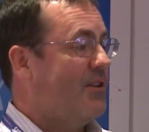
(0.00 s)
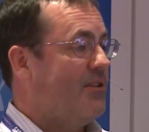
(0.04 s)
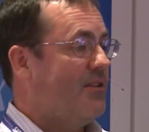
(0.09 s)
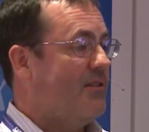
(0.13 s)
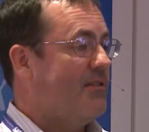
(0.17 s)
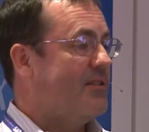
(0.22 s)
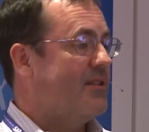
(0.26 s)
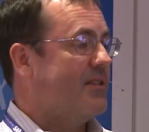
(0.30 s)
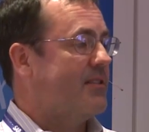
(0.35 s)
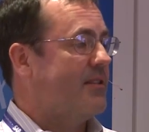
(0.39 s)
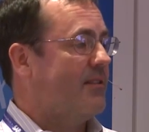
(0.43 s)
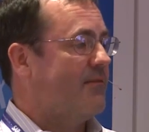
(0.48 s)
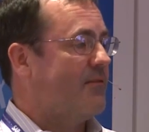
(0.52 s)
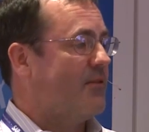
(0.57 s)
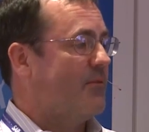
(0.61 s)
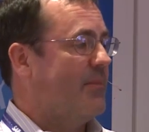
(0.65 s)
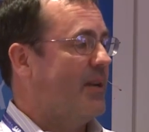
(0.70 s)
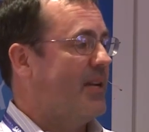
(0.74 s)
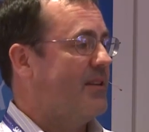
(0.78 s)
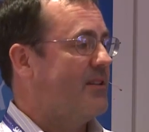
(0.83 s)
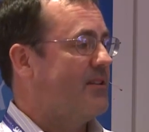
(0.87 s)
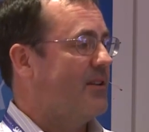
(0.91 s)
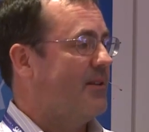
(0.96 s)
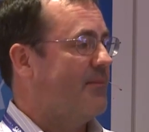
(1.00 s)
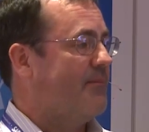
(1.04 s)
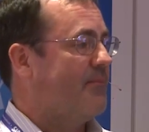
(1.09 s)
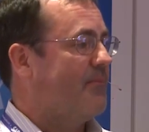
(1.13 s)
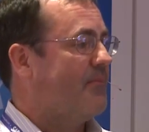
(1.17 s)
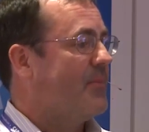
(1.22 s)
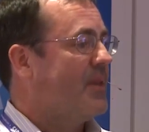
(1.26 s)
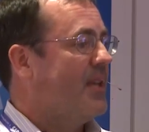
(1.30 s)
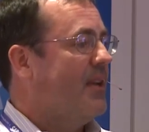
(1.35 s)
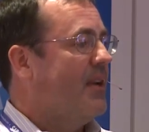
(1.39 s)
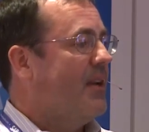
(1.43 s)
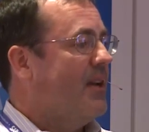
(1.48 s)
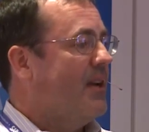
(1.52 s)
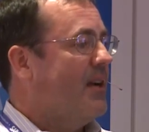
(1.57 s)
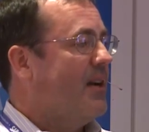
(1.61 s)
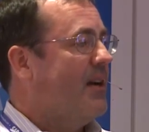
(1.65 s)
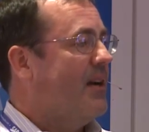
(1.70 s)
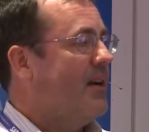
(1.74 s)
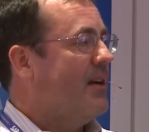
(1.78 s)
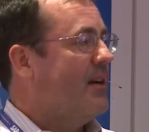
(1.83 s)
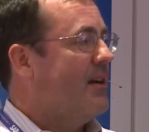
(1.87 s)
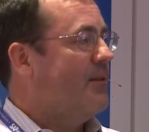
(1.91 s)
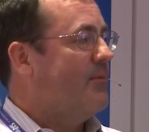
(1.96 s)
then you can use this information
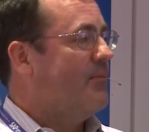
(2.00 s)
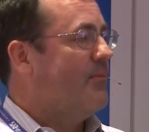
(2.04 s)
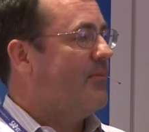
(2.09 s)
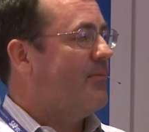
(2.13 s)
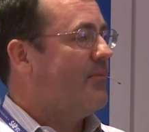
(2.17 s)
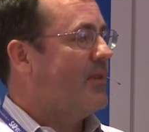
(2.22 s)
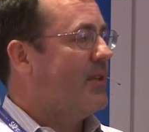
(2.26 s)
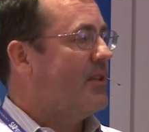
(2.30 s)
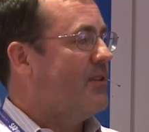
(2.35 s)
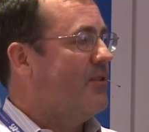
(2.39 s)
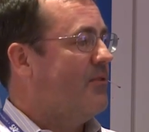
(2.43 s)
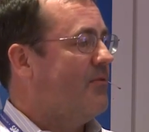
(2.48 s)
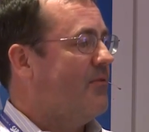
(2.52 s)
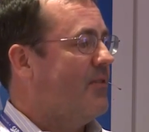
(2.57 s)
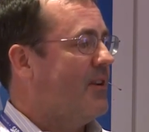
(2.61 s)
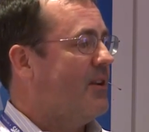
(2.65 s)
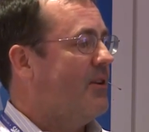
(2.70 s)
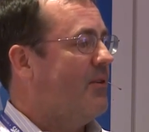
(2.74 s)
to